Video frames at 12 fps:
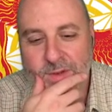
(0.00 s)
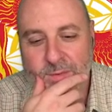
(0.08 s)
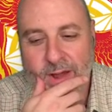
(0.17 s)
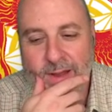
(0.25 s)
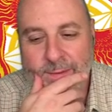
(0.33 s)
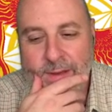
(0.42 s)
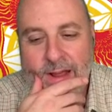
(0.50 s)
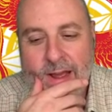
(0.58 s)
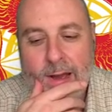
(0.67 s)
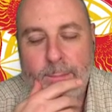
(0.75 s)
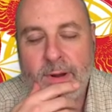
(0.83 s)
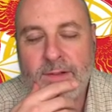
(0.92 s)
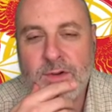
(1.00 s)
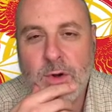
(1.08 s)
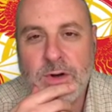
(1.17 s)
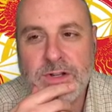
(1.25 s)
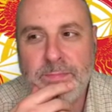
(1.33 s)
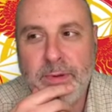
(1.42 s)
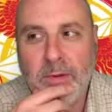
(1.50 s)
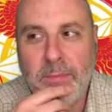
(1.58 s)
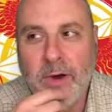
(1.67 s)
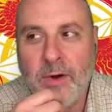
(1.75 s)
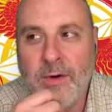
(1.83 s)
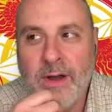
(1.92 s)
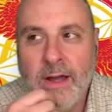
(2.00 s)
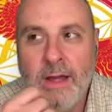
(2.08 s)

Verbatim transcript: right? But of course, Bilbo